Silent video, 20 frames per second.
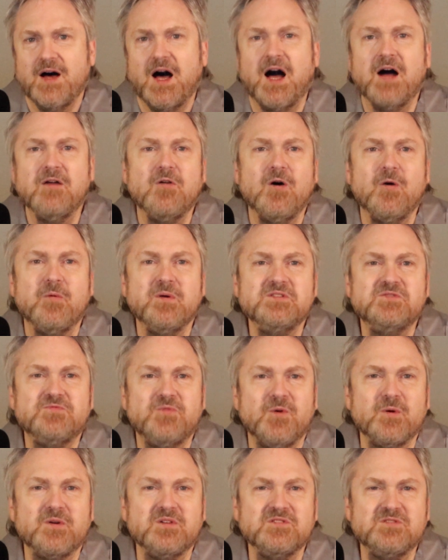I've always
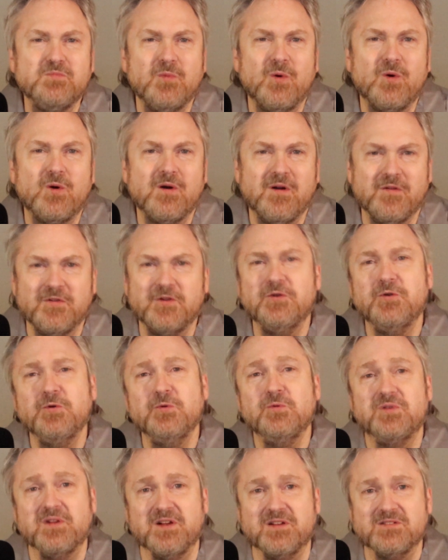focused more on the
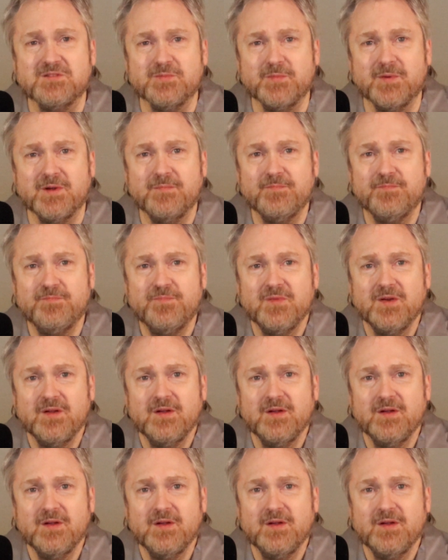New Testament,